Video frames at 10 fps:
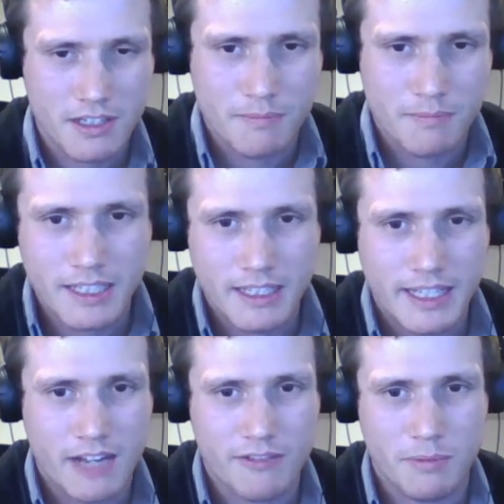just
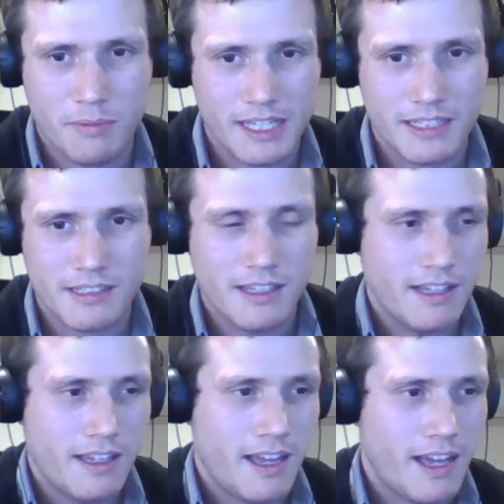completely out of place.
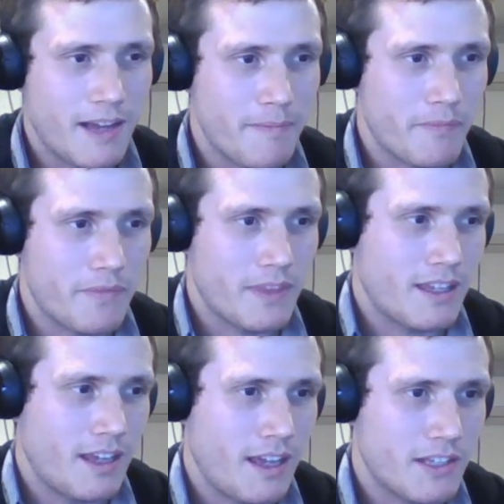
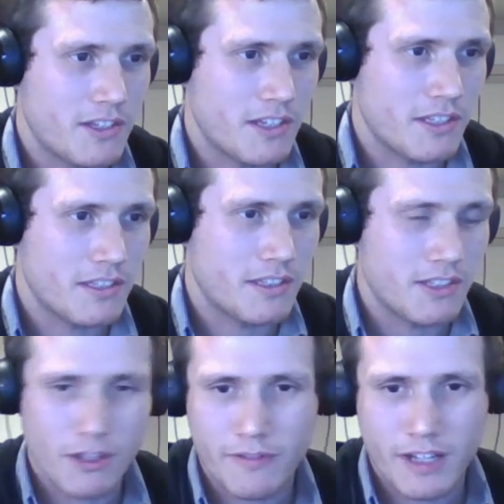It's just
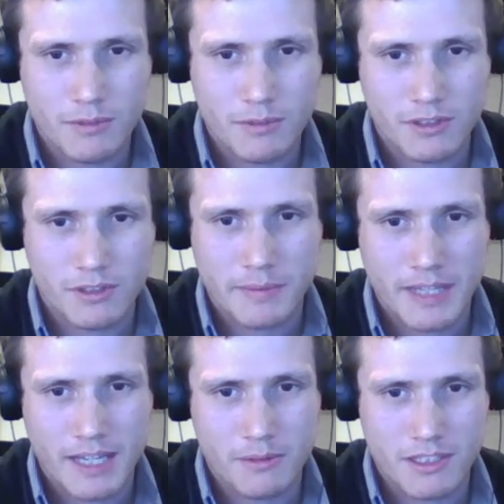so valuable to be
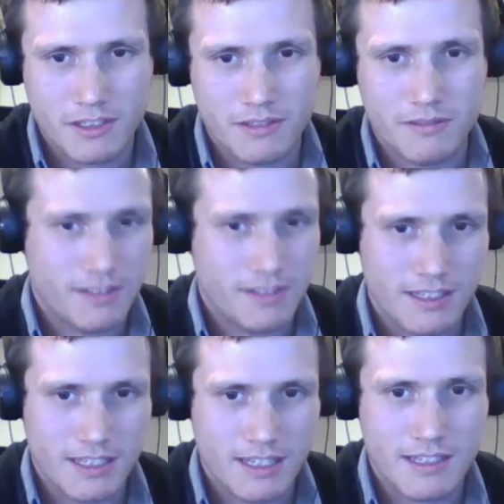able to
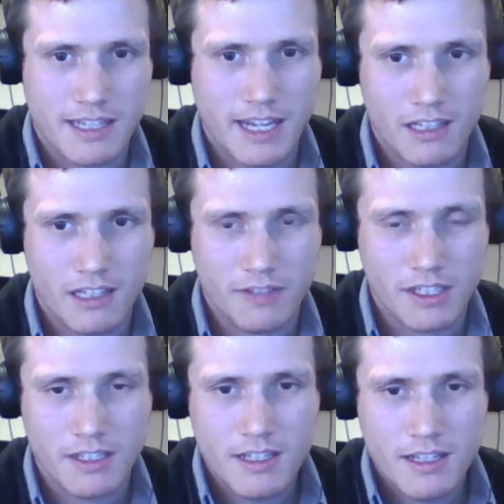see the scale of
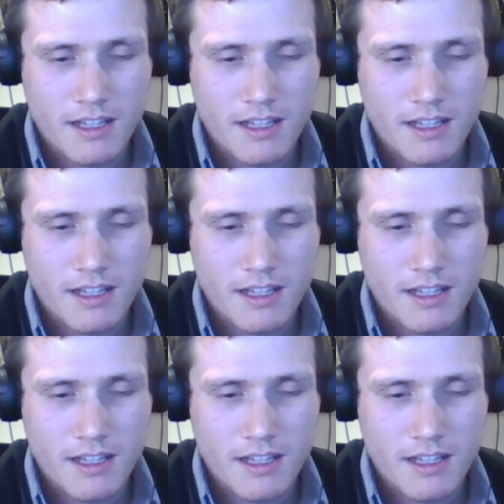it.